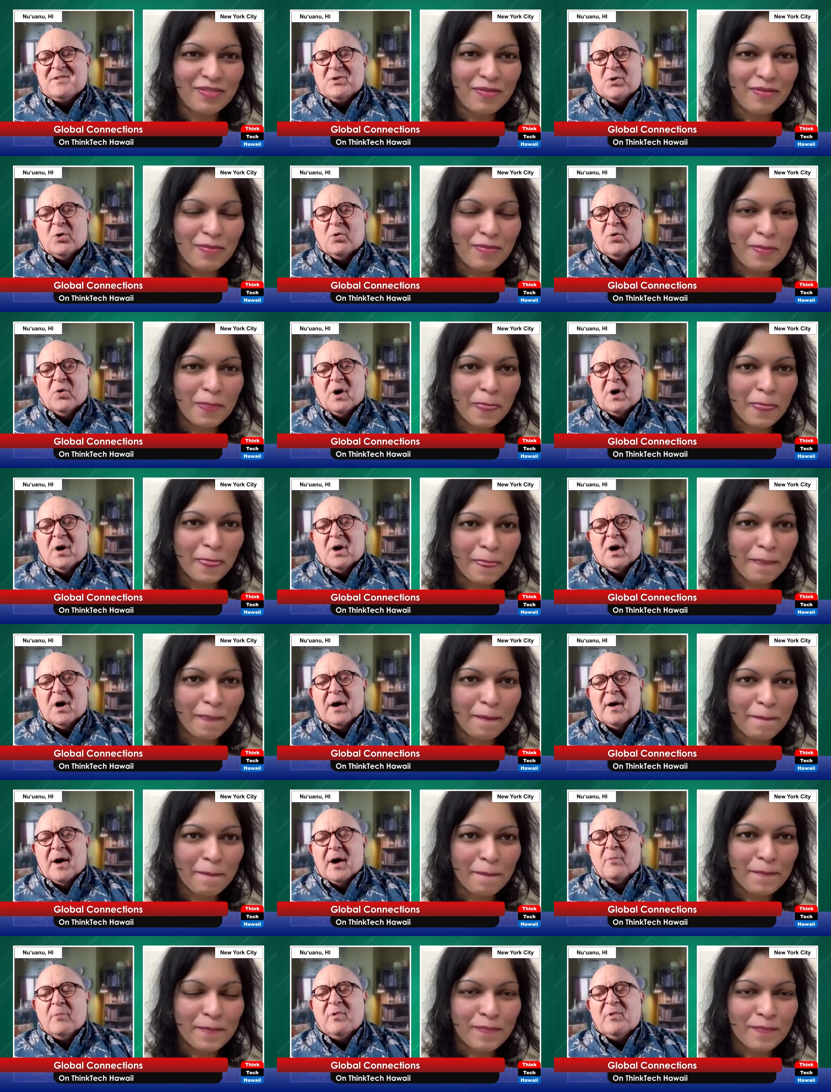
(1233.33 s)
Speaker 1: so uh,
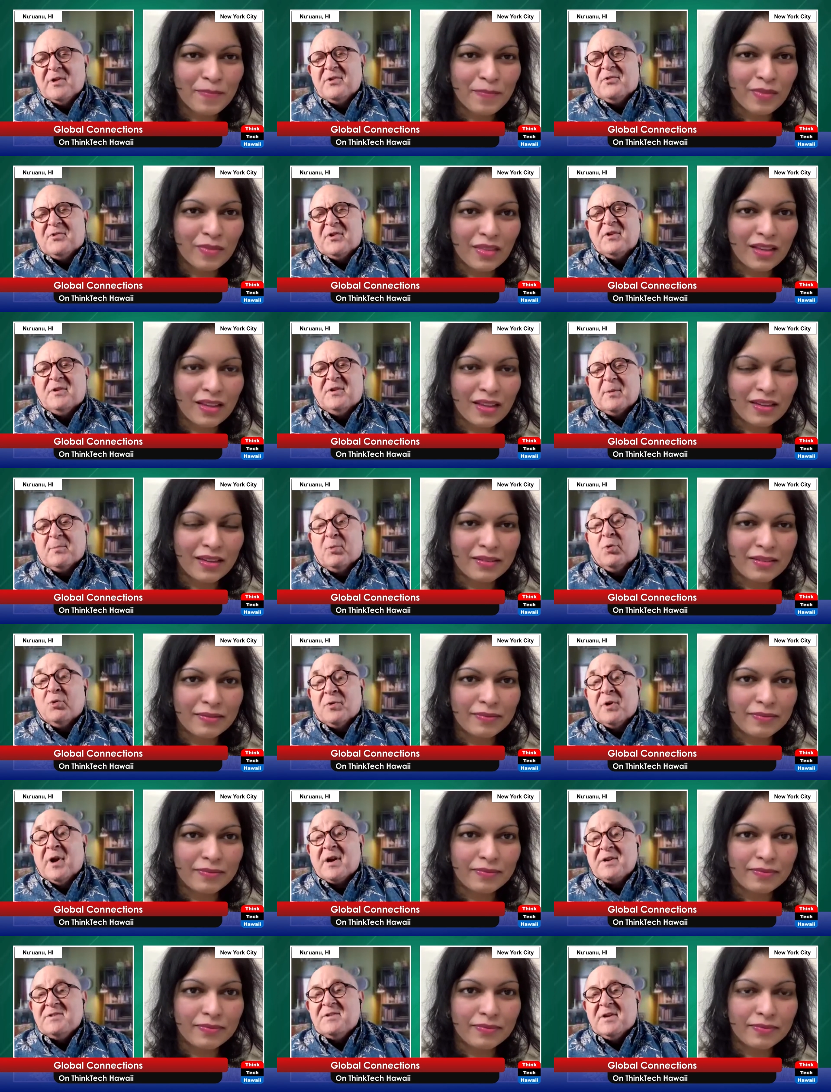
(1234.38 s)
I really think that Putin
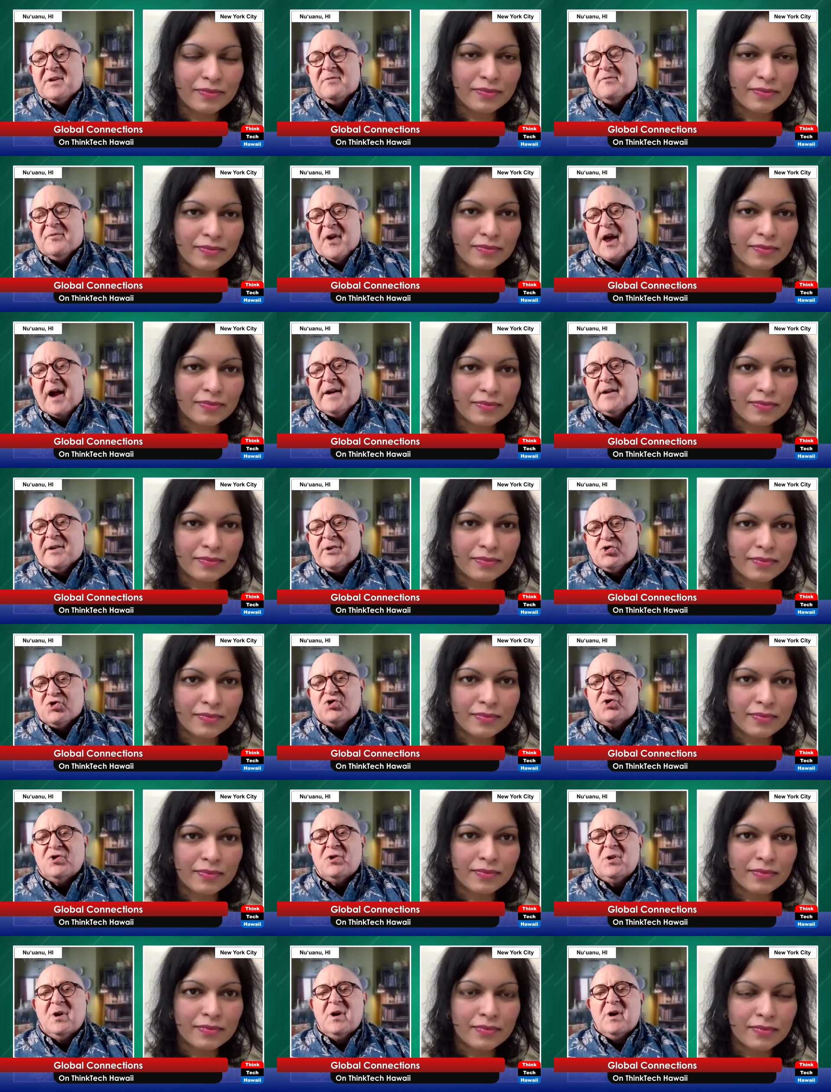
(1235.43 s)
has the
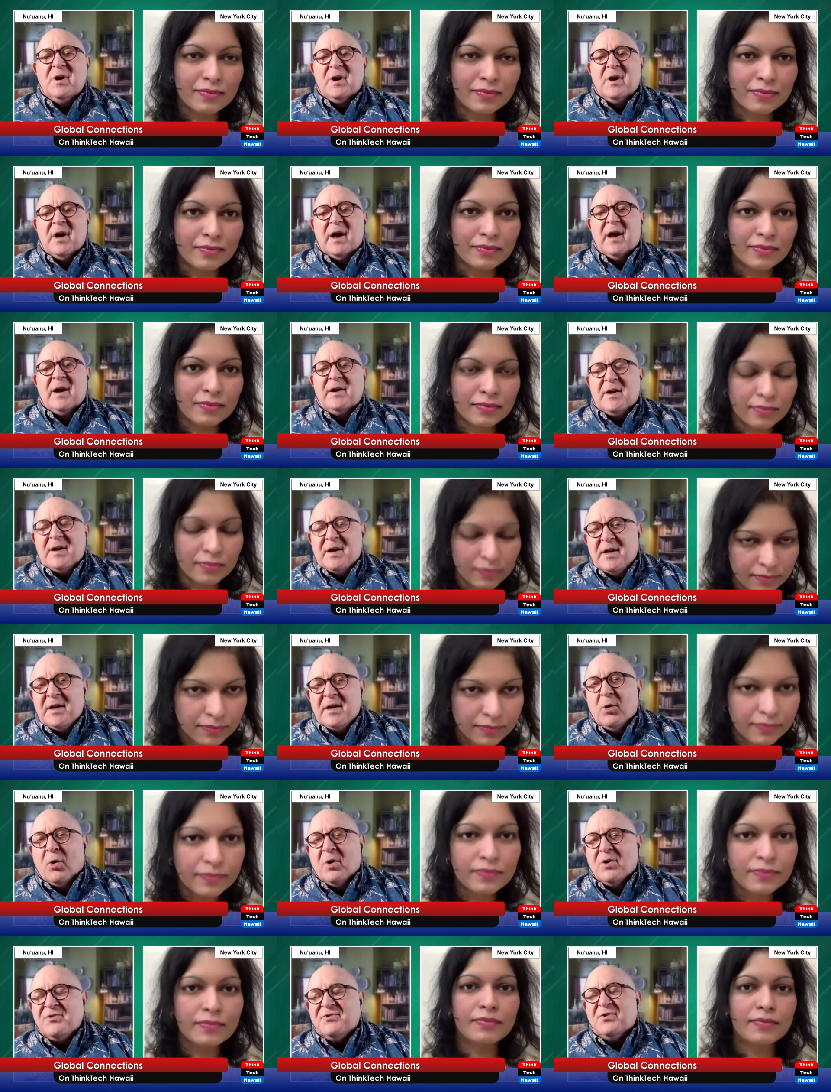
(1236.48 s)
advantage, and he
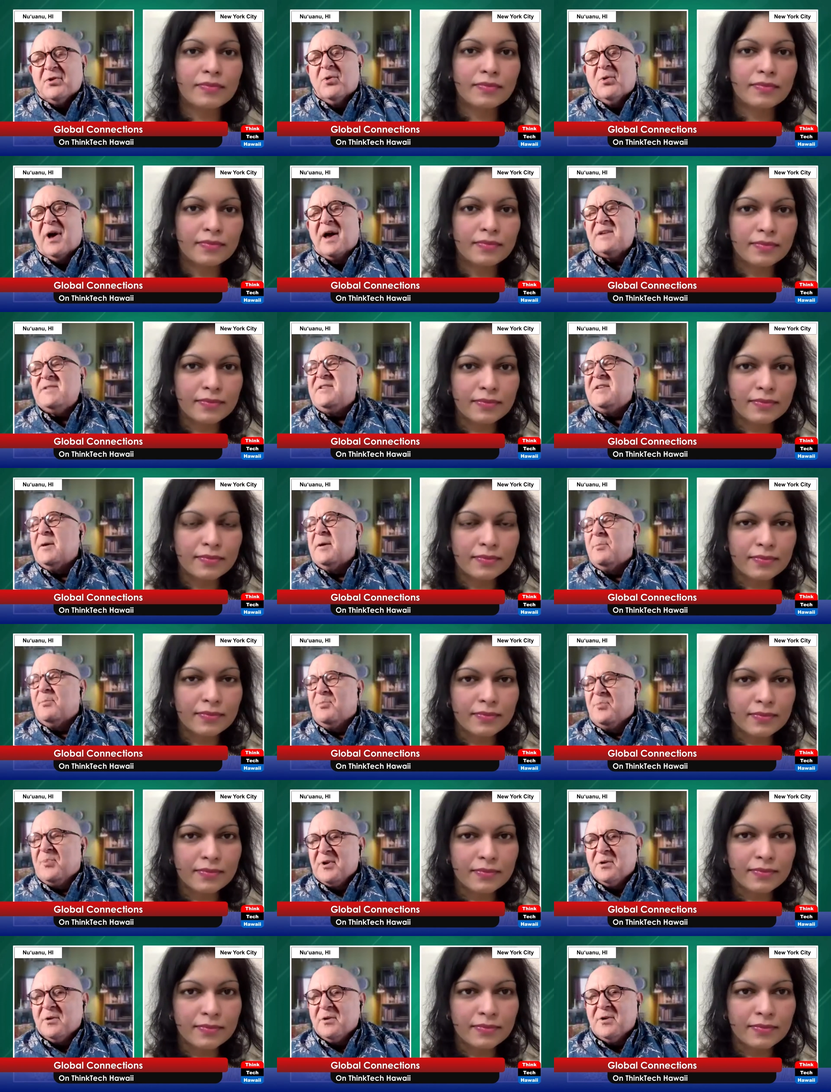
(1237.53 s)
also has the
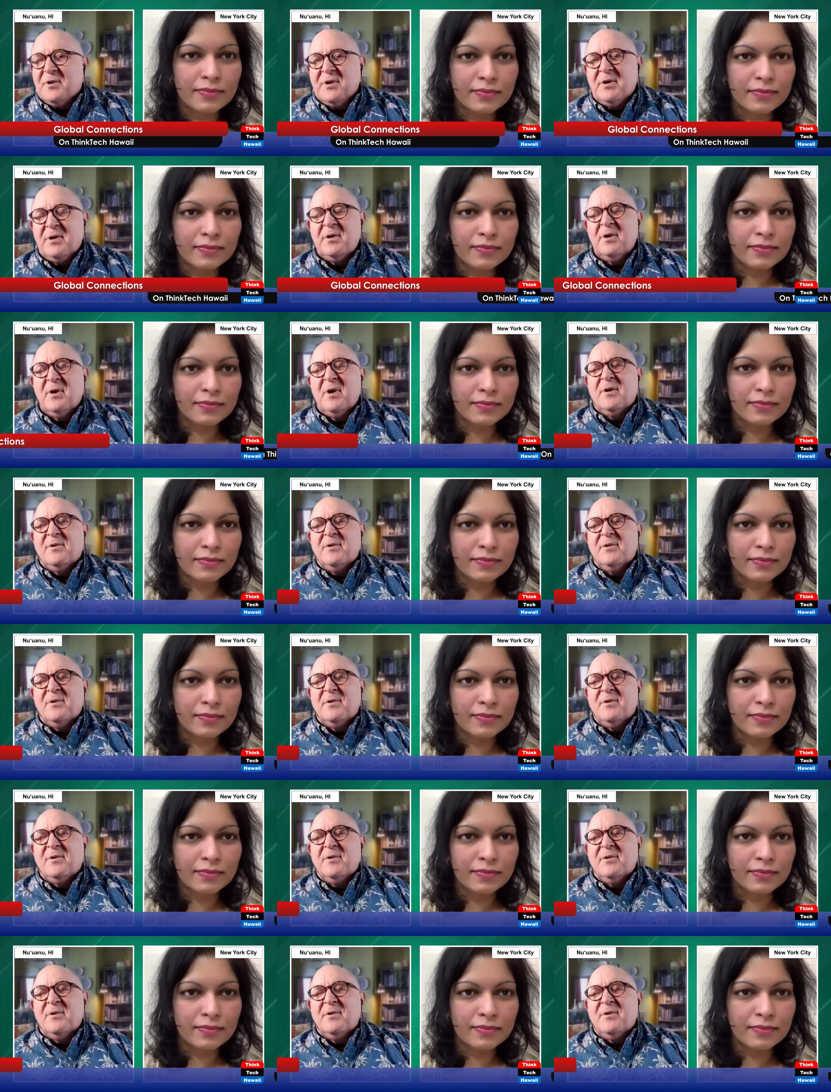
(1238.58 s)
ability